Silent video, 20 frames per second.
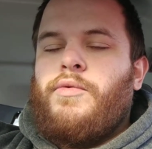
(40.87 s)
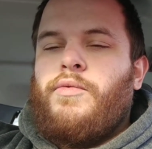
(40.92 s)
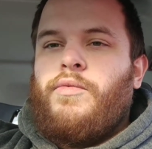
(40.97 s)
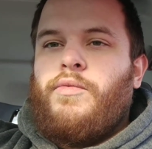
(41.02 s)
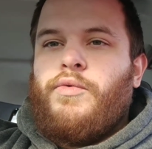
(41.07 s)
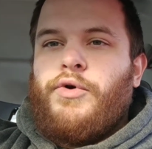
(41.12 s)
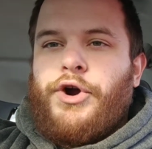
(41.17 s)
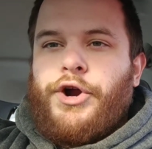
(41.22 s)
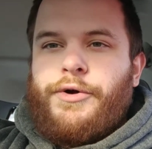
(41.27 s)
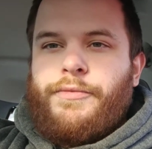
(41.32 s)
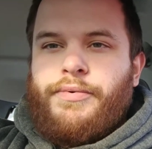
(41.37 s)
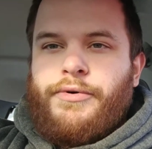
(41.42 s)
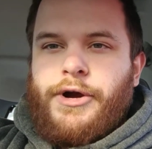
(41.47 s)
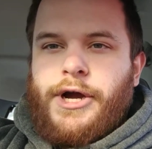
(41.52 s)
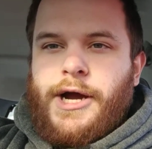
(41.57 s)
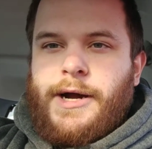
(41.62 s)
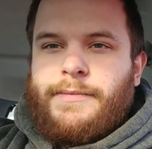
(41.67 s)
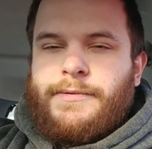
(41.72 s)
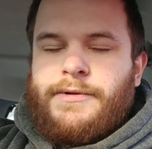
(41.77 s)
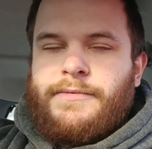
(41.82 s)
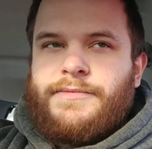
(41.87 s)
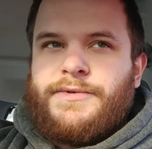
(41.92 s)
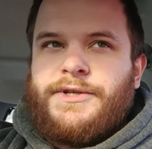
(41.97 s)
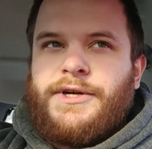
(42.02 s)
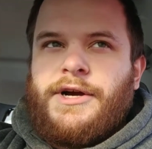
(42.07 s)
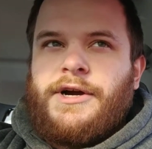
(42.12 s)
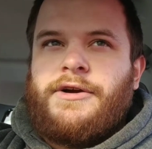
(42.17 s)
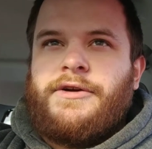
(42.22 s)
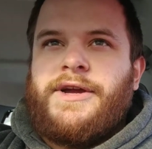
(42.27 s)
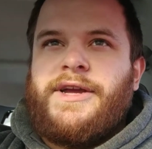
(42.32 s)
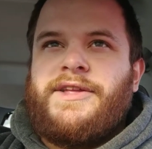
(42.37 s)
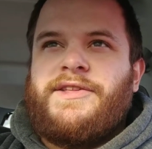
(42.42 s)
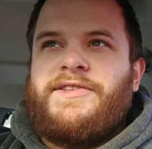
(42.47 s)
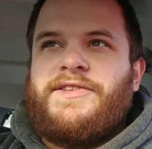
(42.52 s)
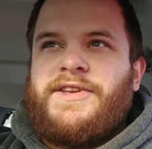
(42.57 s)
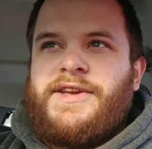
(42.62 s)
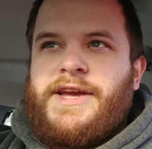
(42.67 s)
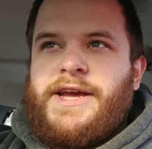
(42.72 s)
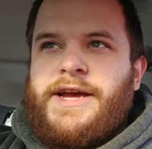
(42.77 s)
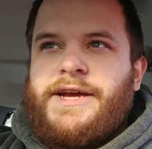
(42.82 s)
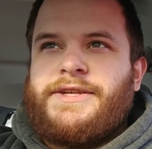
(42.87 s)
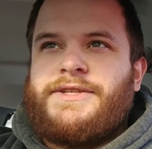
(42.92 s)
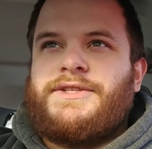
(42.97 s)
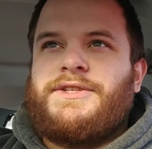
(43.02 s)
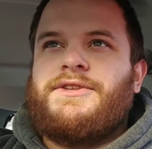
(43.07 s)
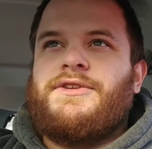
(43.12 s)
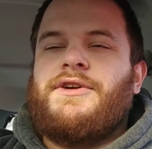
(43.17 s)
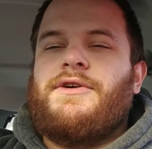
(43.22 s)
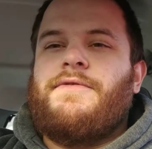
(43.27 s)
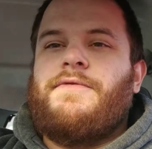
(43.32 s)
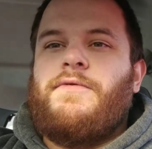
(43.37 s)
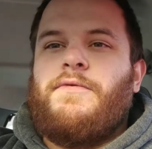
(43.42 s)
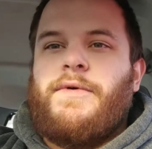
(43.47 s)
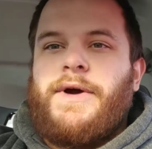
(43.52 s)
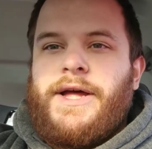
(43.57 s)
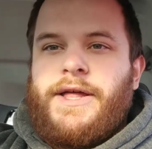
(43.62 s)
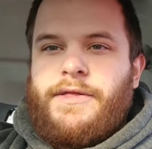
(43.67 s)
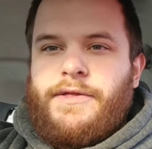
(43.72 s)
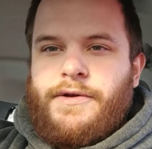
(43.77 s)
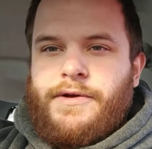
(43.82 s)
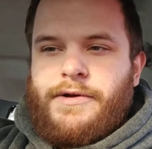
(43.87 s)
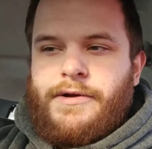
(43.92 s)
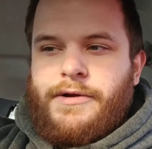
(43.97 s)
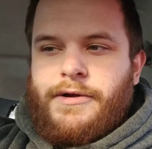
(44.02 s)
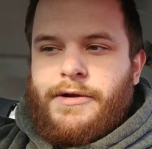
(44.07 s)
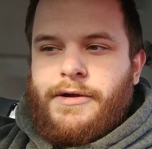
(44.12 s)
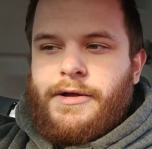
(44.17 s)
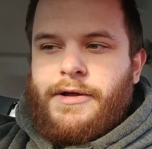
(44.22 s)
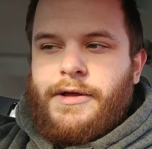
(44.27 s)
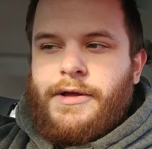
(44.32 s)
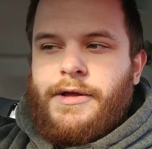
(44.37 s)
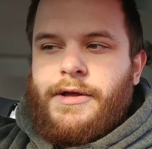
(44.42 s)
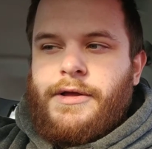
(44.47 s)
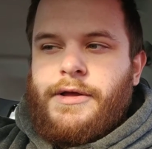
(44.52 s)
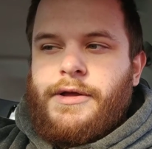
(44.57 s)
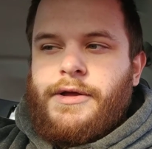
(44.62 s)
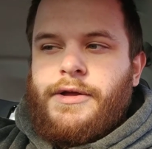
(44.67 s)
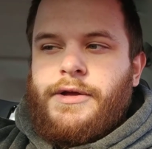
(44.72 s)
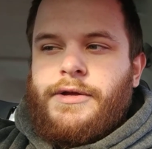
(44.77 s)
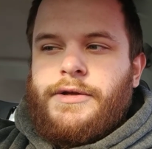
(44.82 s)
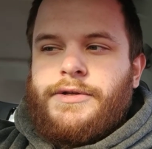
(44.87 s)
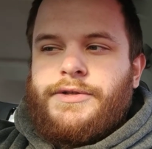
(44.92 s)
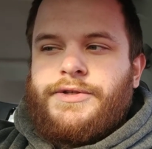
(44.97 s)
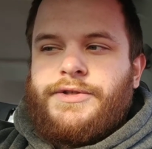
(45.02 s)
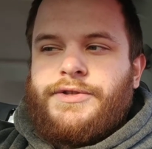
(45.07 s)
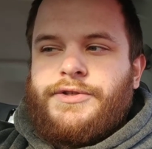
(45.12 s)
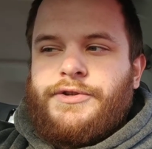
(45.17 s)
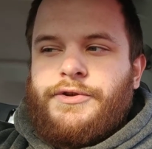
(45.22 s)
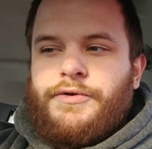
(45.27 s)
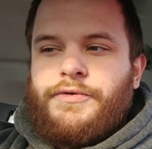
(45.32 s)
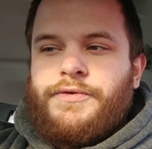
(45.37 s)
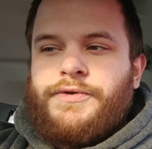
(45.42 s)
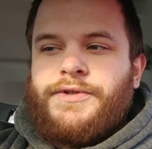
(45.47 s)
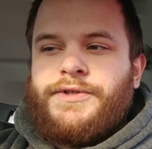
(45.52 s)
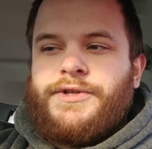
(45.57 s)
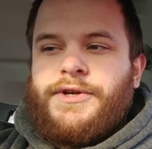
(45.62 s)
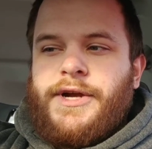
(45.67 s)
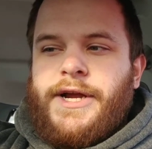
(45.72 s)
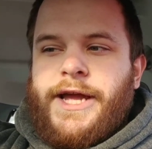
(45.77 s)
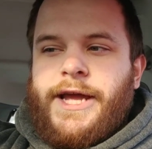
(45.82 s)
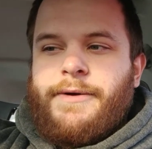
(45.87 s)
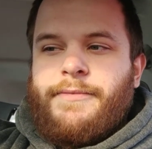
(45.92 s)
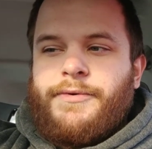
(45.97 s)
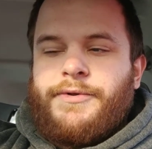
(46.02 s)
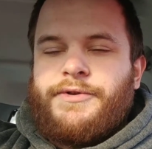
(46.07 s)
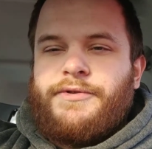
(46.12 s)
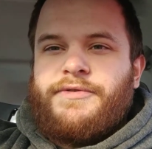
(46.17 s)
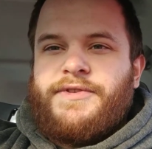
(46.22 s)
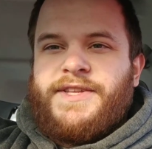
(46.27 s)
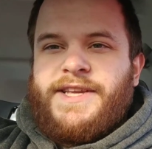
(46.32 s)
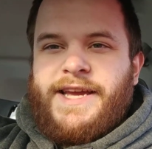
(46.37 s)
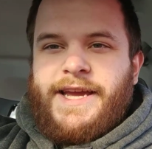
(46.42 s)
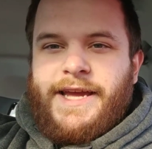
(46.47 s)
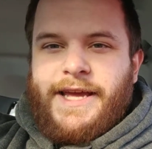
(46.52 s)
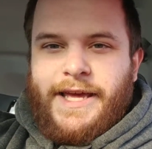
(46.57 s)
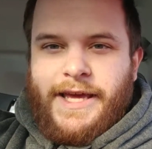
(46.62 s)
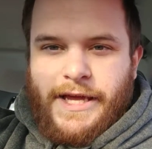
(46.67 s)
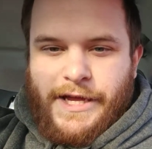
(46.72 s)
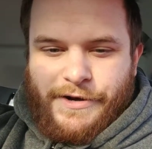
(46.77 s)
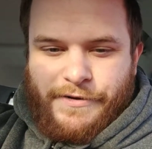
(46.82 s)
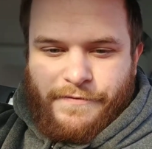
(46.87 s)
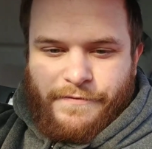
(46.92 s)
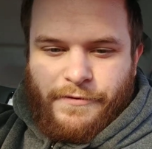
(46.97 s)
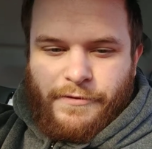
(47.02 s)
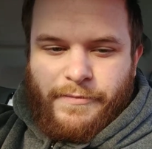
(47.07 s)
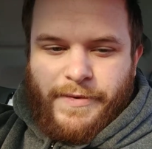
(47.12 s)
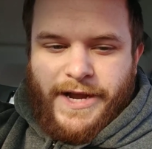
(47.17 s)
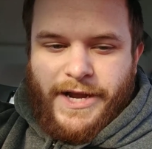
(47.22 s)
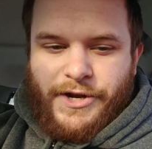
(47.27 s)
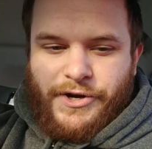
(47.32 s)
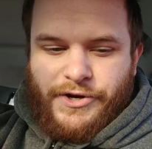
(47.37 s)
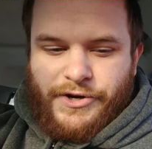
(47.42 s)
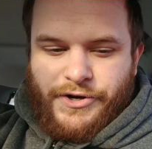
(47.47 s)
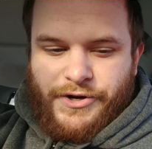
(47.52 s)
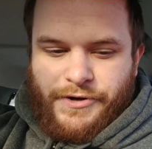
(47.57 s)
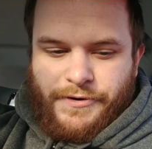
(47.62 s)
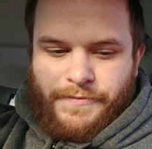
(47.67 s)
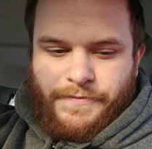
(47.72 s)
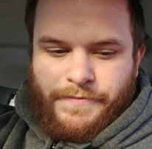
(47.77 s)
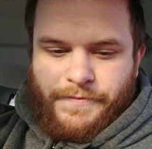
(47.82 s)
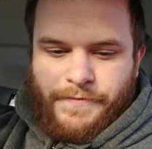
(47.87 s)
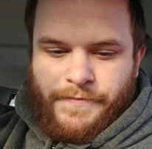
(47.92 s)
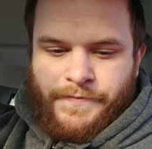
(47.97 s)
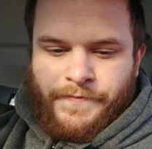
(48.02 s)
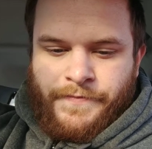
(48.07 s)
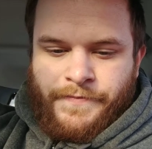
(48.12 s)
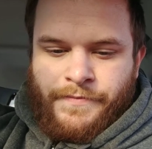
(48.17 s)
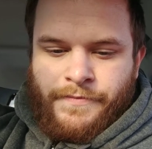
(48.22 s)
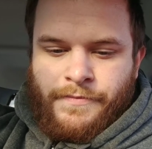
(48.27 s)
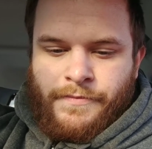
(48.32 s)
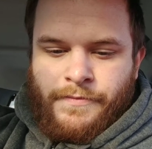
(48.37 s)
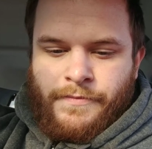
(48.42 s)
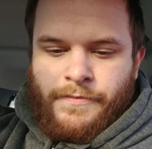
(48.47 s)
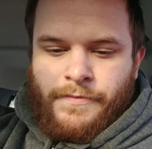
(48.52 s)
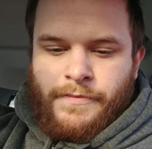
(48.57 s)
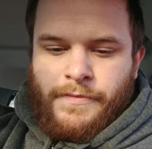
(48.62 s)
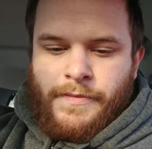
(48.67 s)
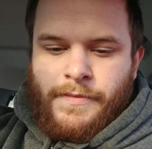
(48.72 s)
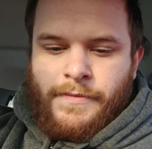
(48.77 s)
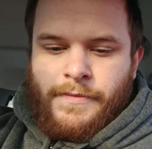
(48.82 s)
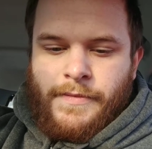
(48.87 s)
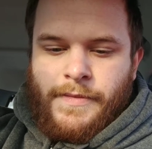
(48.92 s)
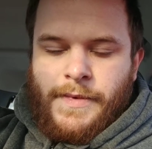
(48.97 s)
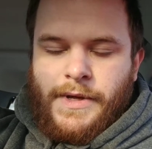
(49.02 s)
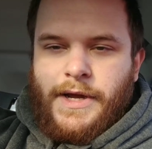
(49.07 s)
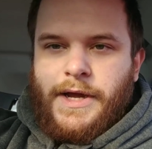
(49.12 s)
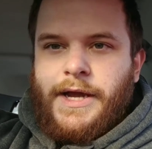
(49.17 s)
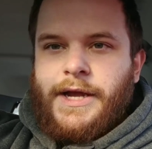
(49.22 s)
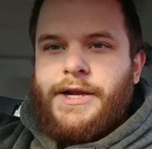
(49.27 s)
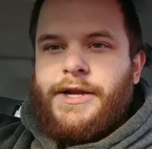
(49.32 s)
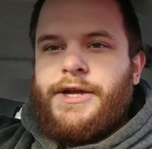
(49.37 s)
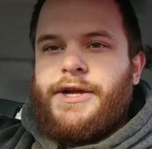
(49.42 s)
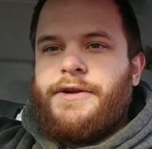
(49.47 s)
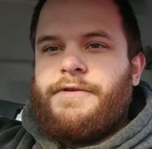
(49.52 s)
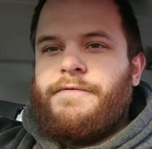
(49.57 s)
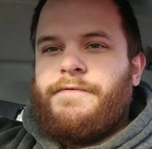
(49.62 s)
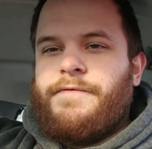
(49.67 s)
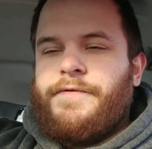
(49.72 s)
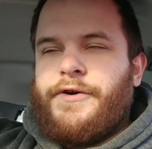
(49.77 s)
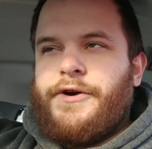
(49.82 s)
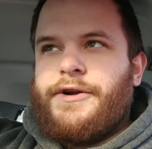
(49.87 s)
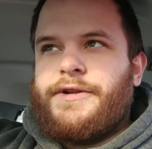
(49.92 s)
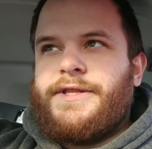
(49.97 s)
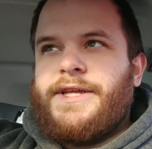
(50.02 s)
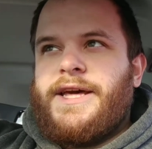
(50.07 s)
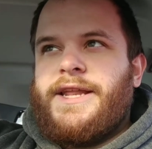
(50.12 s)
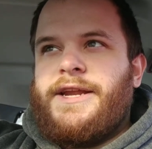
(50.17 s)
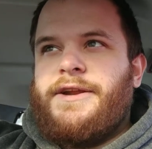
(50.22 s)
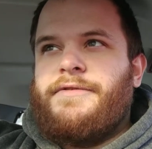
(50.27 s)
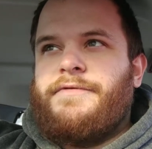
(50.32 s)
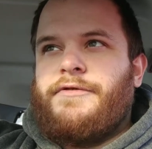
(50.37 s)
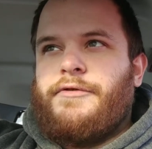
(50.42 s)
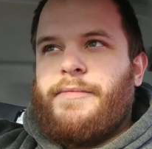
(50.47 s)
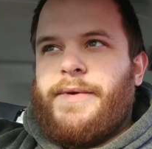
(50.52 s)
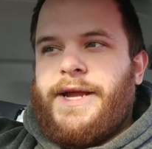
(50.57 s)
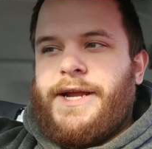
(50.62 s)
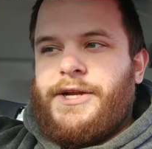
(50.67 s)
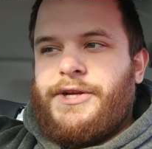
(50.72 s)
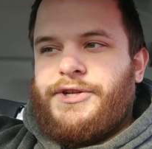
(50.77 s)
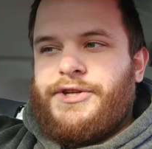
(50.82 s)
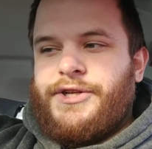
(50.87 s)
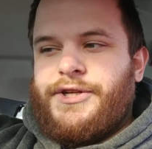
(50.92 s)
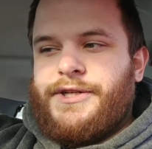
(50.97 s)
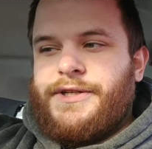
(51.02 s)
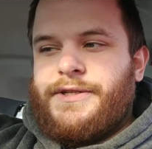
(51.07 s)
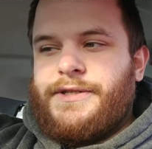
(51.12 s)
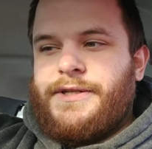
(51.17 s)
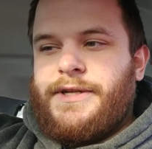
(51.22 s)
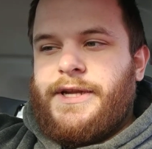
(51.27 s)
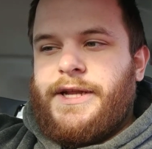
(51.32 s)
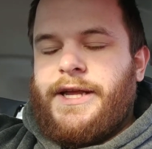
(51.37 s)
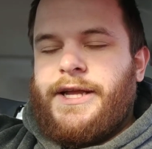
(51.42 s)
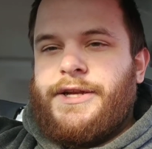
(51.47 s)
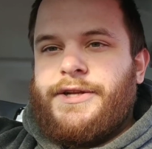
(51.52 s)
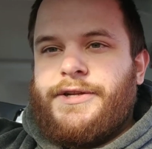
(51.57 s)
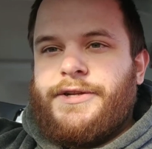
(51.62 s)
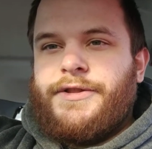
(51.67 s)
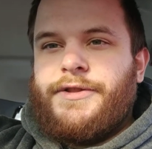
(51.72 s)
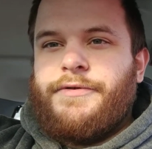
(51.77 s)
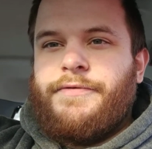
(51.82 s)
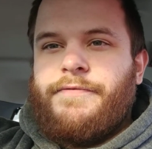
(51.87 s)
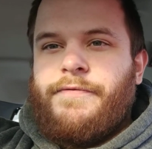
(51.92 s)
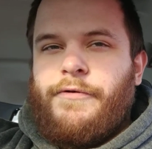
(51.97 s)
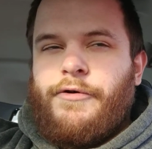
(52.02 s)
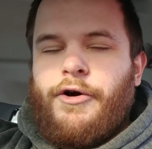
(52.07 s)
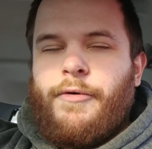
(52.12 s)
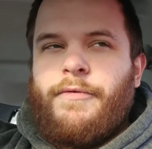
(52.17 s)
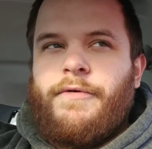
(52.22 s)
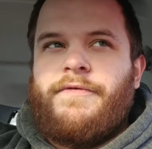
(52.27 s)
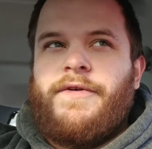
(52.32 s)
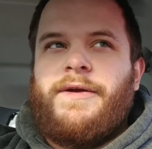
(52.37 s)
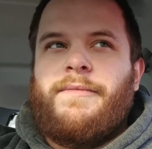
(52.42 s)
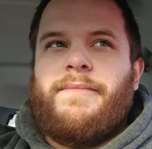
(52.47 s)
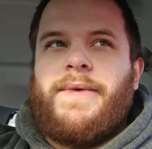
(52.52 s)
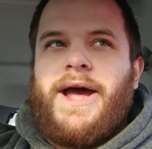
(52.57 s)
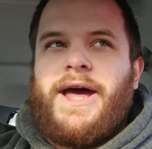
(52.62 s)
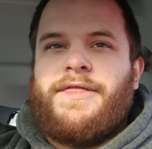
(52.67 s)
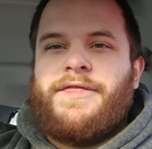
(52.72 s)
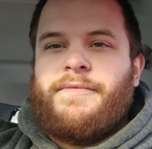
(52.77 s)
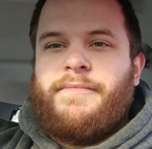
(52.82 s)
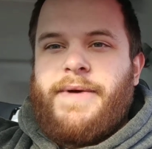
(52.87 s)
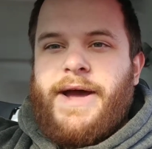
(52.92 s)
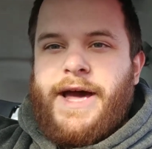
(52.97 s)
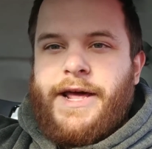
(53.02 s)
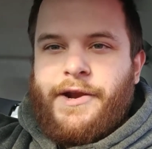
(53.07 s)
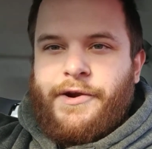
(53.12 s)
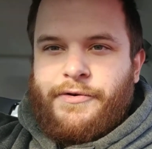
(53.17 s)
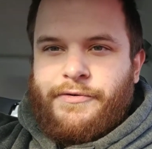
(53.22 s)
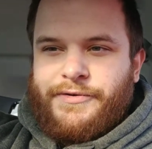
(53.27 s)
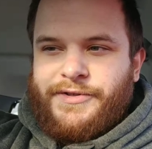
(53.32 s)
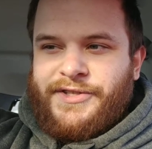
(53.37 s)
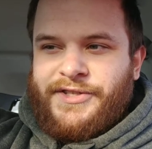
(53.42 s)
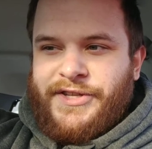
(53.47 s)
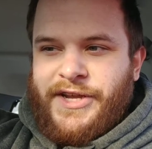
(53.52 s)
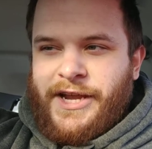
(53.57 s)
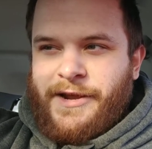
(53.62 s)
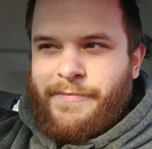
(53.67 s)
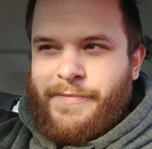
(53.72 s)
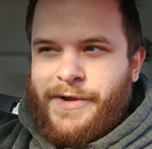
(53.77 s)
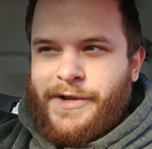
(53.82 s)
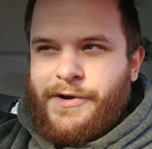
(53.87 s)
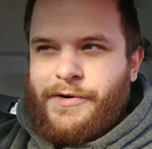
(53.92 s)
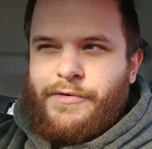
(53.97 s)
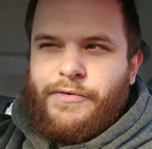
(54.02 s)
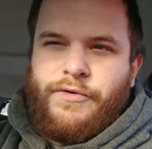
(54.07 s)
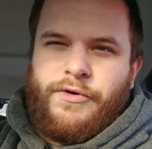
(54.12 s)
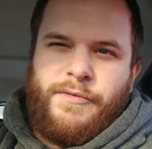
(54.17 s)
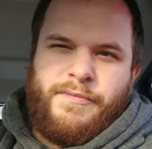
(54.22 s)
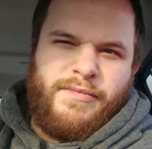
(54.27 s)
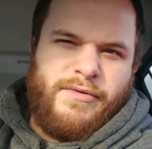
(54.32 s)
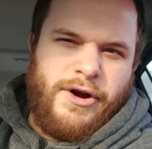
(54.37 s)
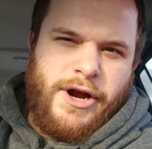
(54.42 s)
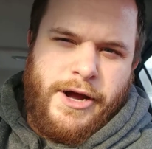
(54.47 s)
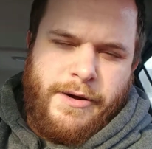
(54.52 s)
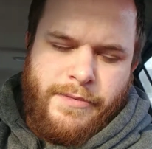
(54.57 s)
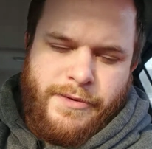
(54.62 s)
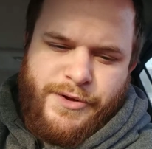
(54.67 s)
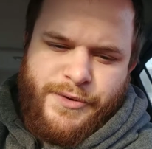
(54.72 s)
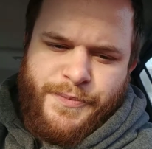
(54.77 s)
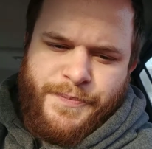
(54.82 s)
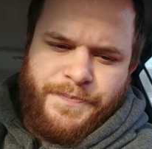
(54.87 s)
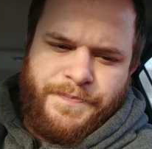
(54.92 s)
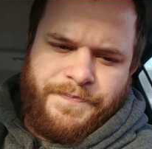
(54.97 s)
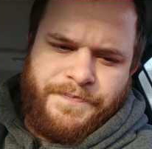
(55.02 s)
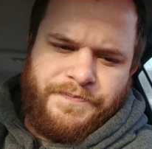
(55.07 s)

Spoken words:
word problems are a test of whether students are able to take information and convert that information into the form of a mathematical statement or problem